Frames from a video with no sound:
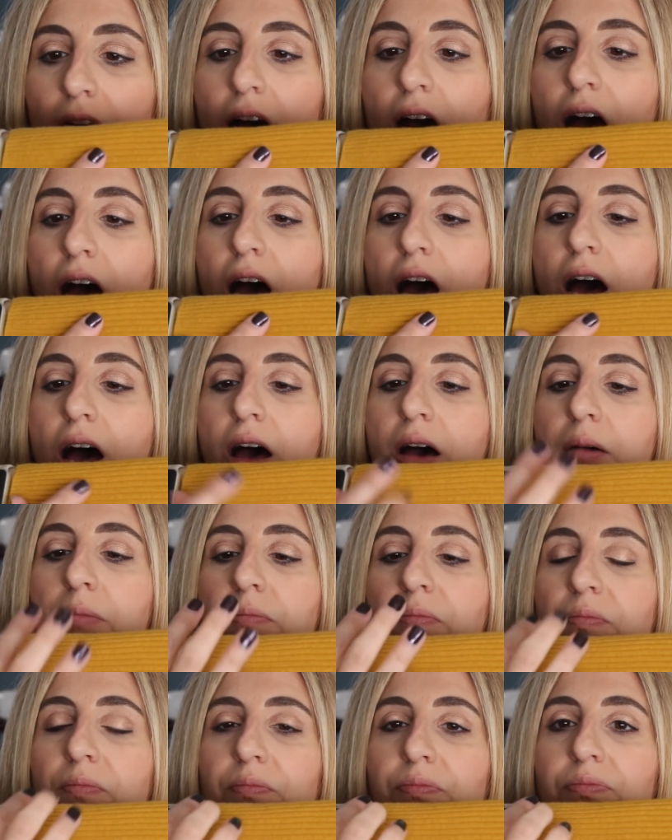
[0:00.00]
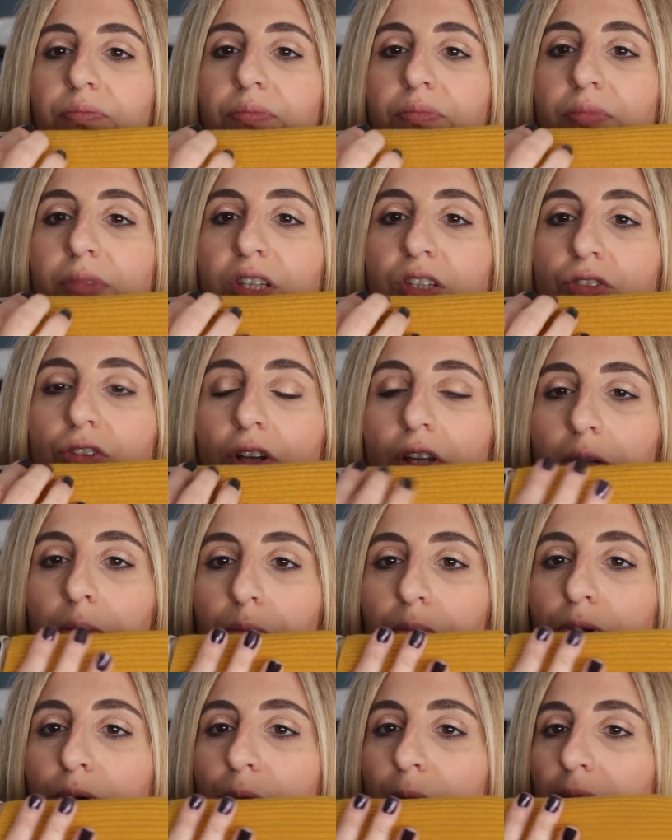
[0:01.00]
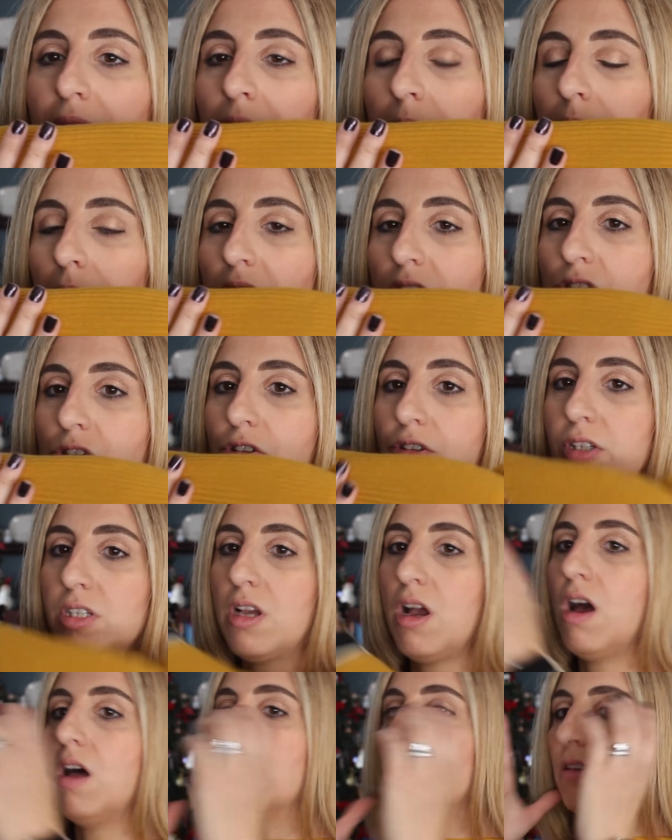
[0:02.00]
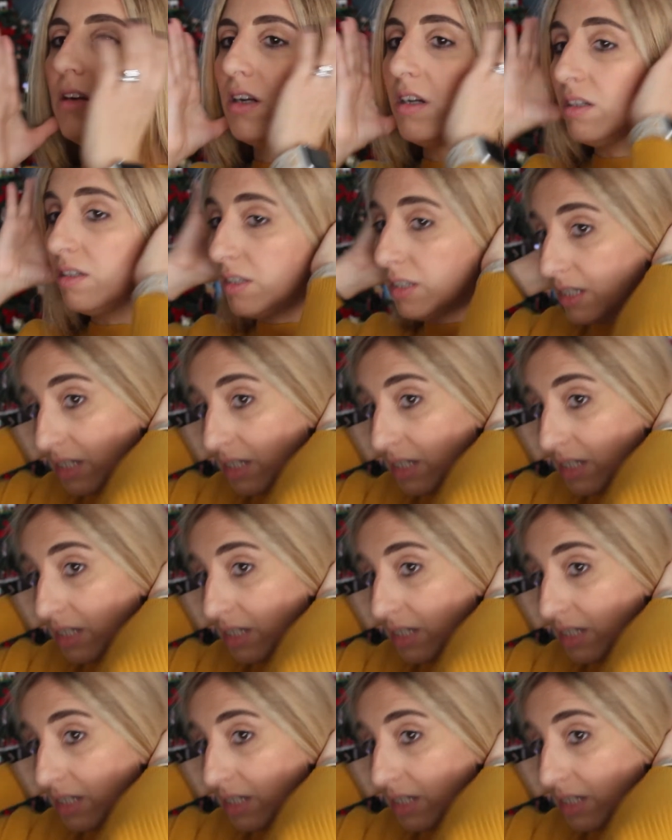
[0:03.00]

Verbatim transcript: Um, this really pretty mustard color.